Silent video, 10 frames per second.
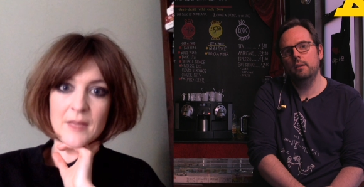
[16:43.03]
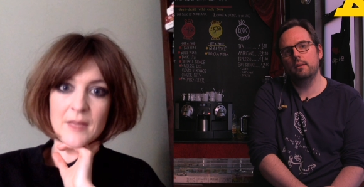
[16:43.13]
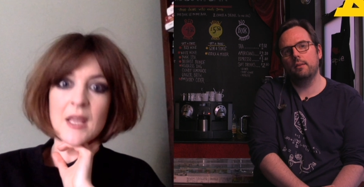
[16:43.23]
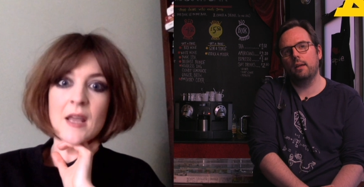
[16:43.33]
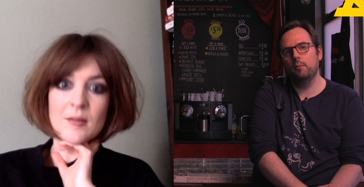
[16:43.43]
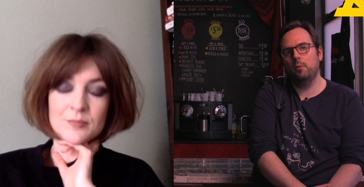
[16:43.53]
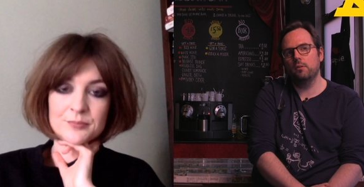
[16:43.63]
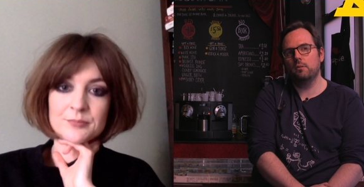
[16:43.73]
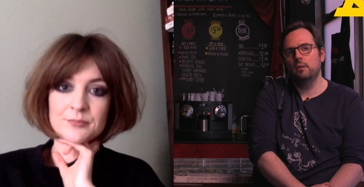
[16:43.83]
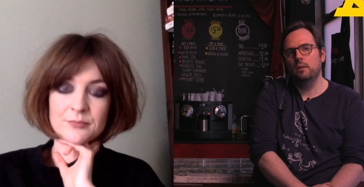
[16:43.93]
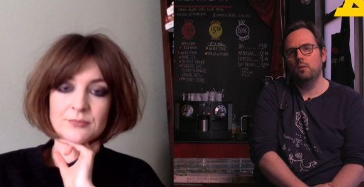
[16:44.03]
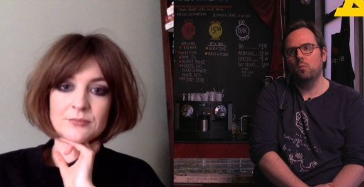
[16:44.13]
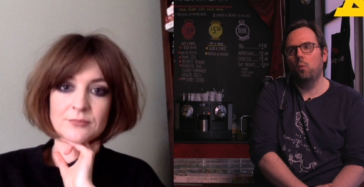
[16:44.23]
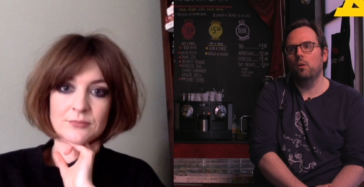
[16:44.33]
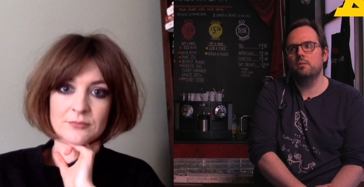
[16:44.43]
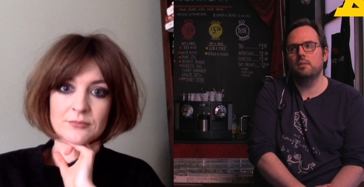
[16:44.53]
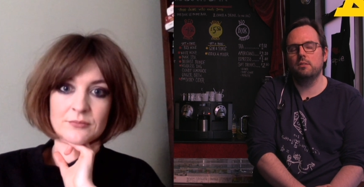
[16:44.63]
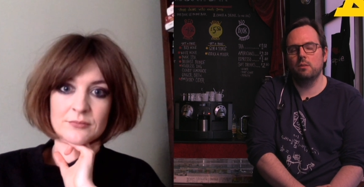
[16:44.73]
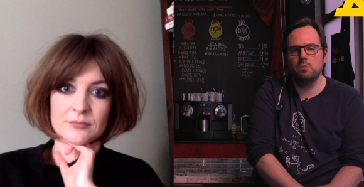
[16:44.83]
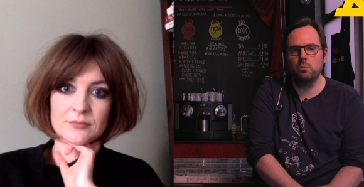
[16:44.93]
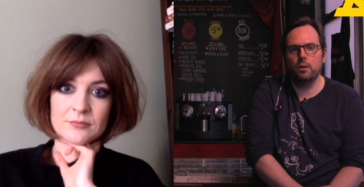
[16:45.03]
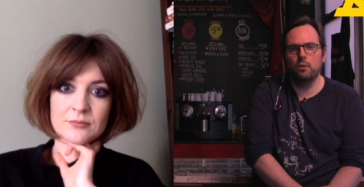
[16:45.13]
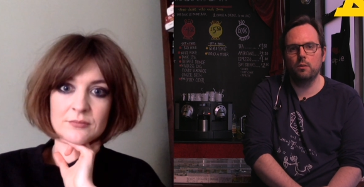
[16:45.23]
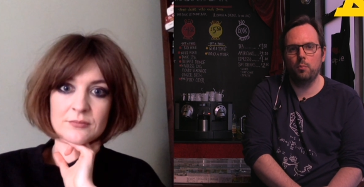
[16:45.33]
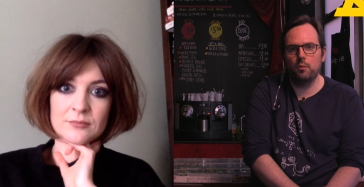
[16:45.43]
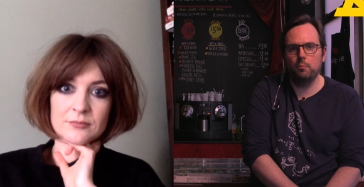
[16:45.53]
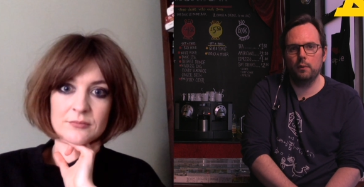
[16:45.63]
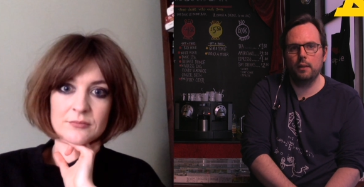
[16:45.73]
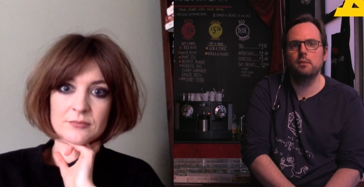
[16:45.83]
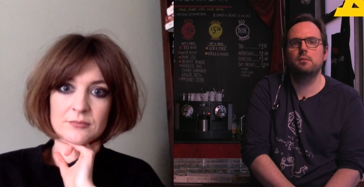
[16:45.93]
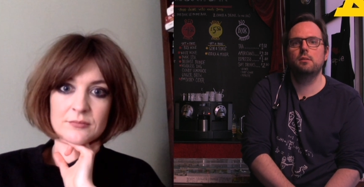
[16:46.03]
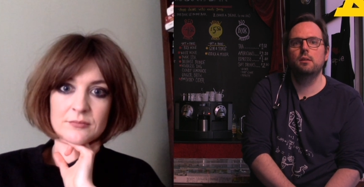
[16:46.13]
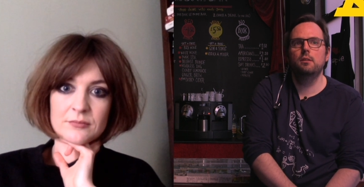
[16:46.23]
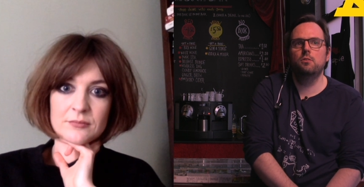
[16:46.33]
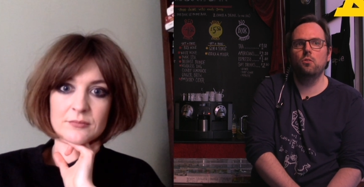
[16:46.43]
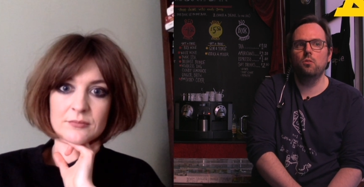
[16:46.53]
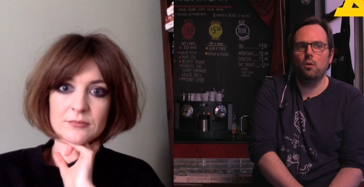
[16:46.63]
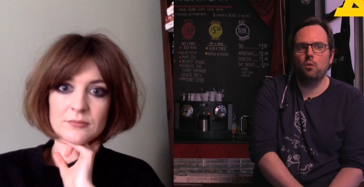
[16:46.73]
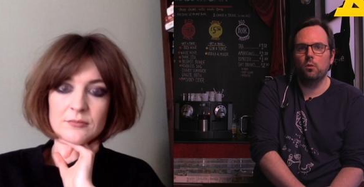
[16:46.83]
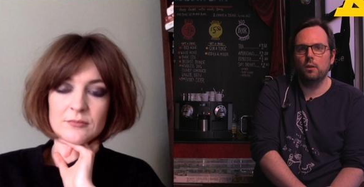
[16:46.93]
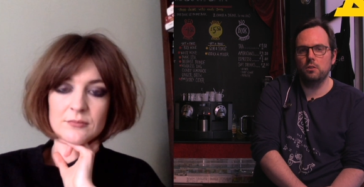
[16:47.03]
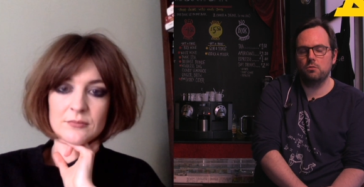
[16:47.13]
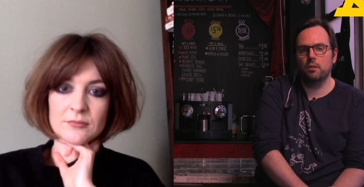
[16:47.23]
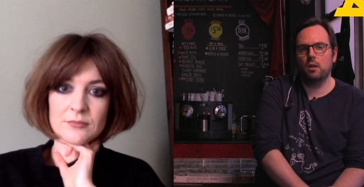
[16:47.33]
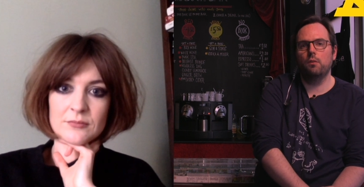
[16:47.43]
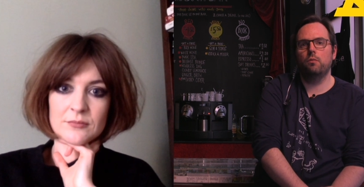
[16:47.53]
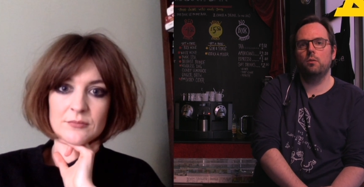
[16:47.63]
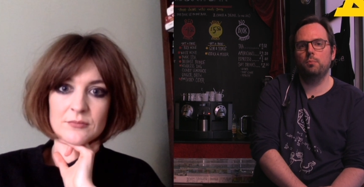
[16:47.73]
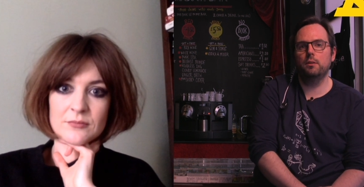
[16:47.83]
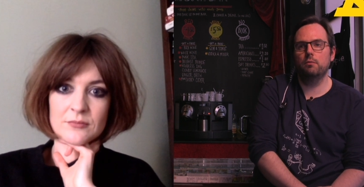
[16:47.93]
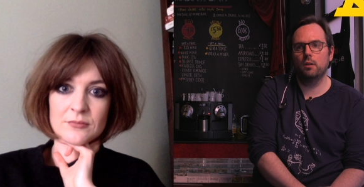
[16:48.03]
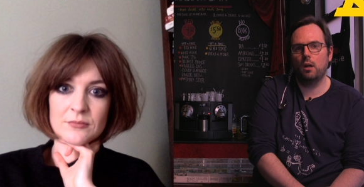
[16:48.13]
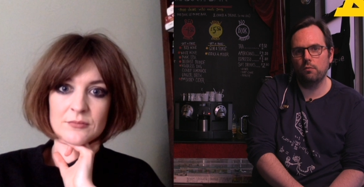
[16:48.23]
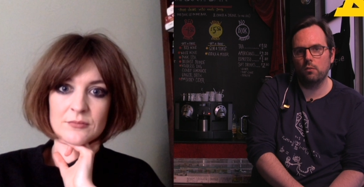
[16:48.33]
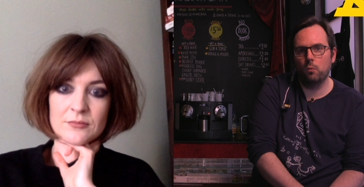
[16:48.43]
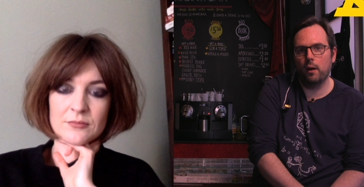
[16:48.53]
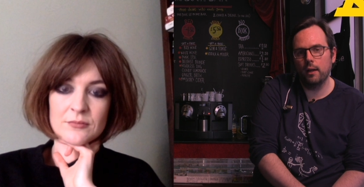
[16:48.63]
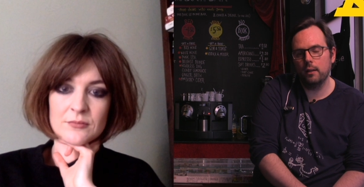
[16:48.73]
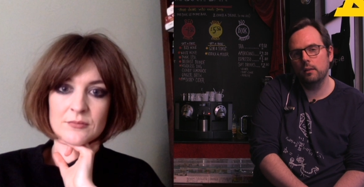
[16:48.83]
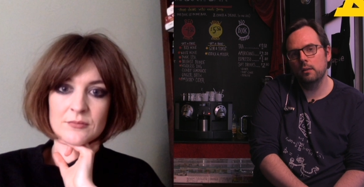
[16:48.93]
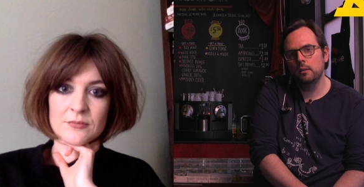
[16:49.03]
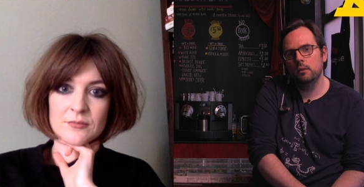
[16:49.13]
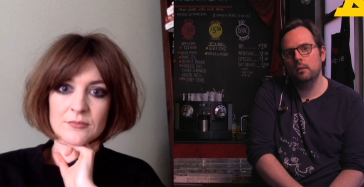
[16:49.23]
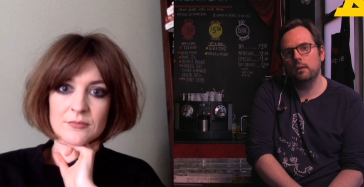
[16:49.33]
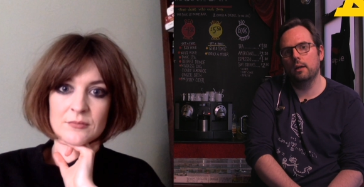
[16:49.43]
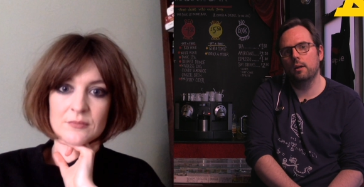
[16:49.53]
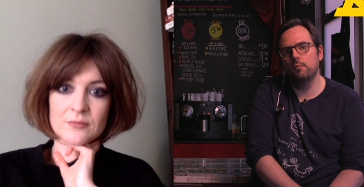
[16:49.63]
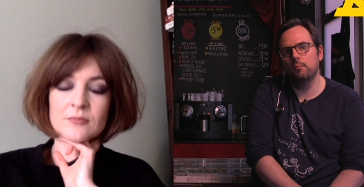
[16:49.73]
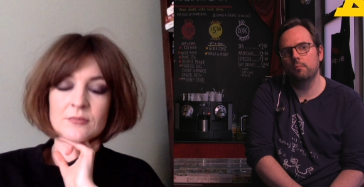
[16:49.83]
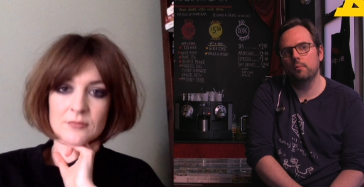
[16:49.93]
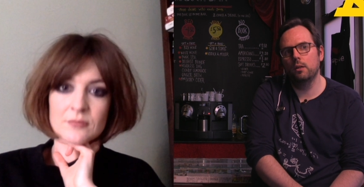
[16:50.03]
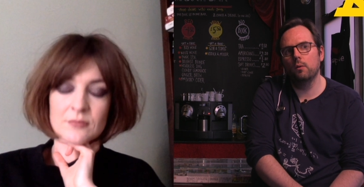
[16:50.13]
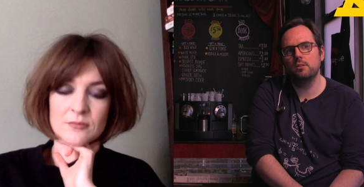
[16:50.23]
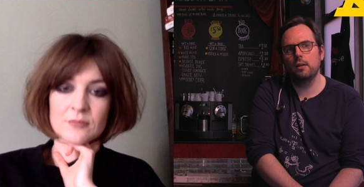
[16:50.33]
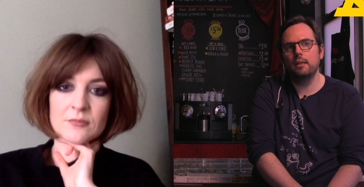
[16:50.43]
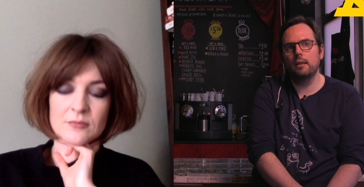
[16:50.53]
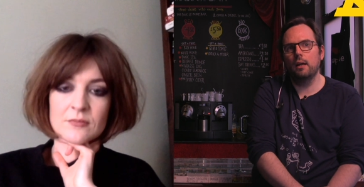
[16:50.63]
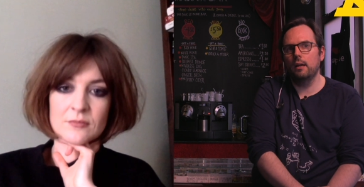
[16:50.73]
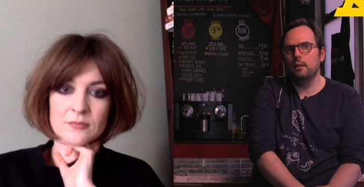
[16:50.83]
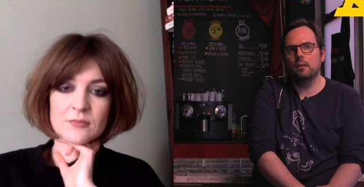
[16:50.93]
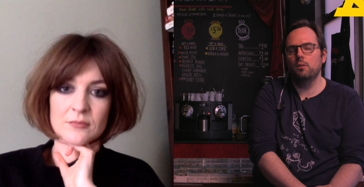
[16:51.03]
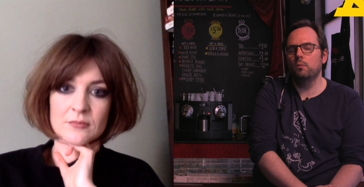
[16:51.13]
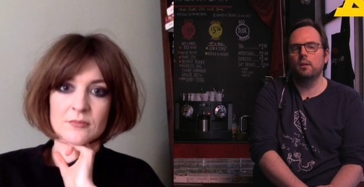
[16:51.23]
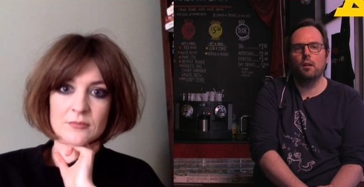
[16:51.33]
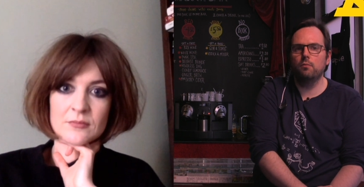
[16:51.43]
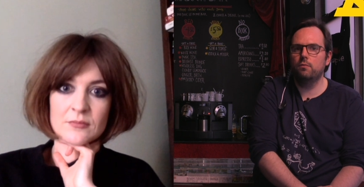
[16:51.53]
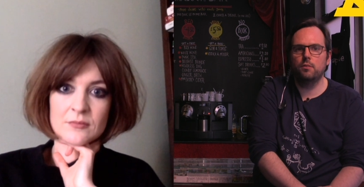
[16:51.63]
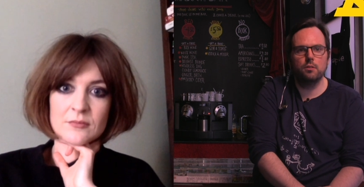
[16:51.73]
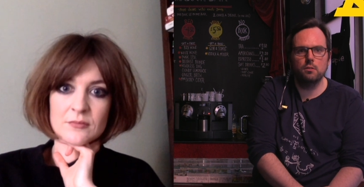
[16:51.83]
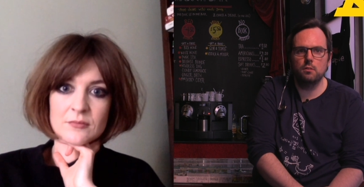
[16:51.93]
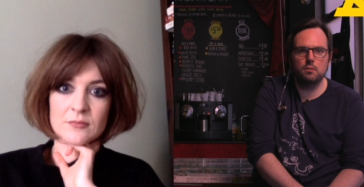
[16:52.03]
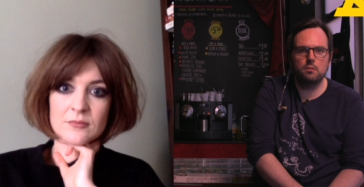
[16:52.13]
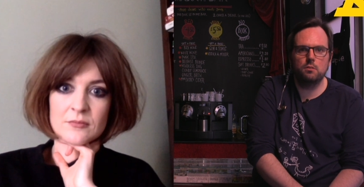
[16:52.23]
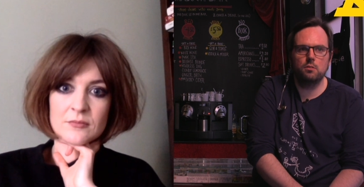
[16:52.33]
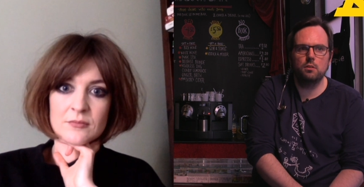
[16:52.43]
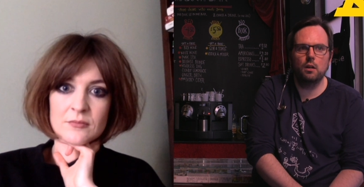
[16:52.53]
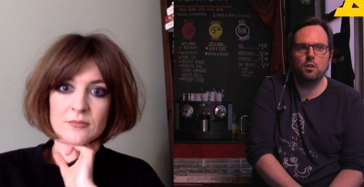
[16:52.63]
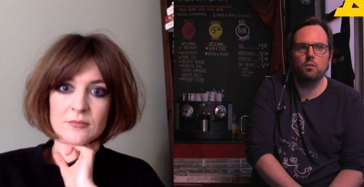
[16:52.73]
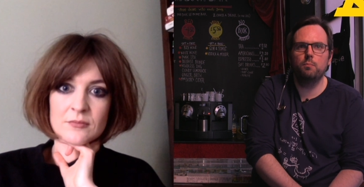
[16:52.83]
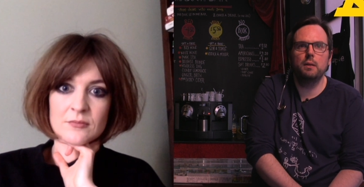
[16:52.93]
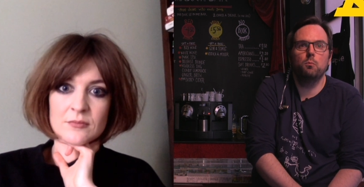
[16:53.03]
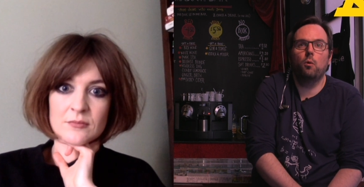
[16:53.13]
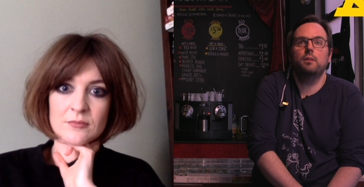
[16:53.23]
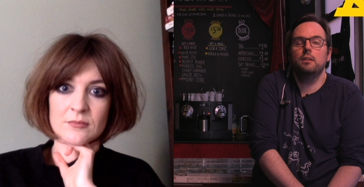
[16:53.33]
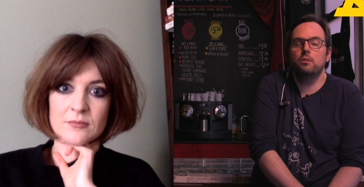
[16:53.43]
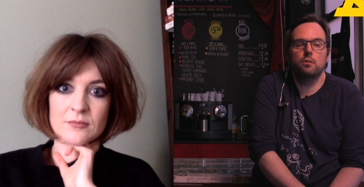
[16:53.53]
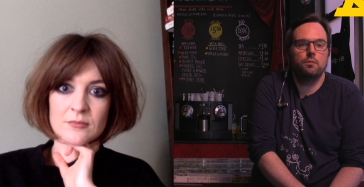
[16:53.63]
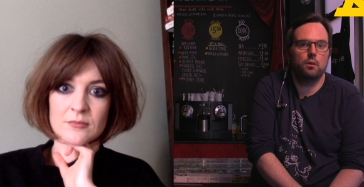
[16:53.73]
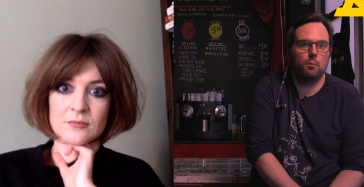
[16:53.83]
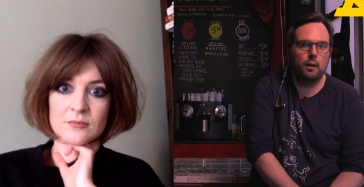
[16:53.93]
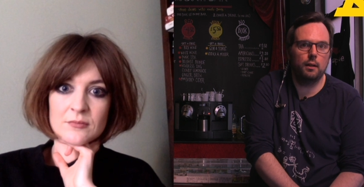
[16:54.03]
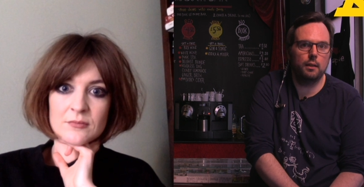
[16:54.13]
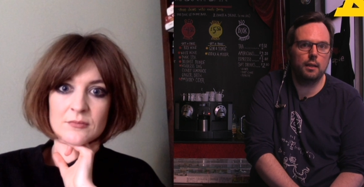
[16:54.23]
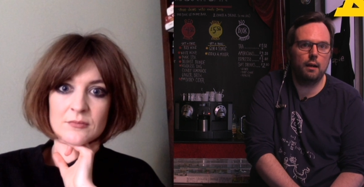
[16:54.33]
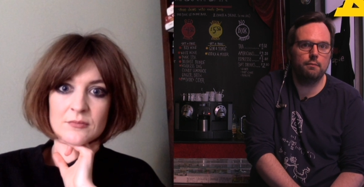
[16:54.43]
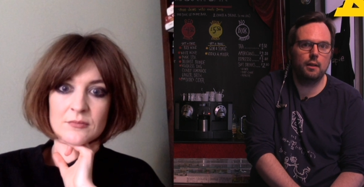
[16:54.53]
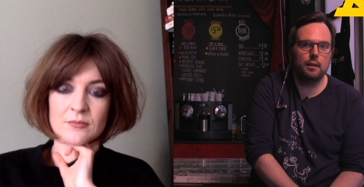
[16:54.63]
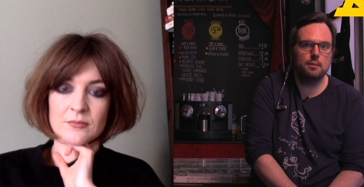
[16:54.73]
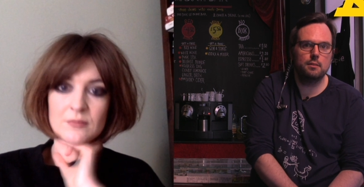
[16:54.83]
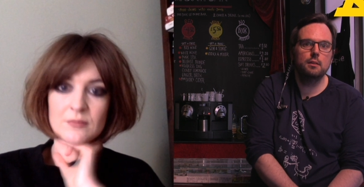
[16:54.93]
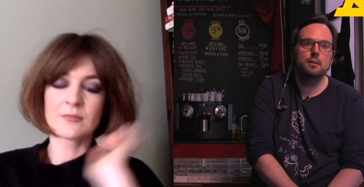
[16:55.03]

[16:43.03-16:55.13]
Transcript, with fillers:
Speaker 1: to think about what systems are we going to put in place to not only just recover but to recover well. Is there anything that you would love to that you've been wanting to do for a while that you haven't had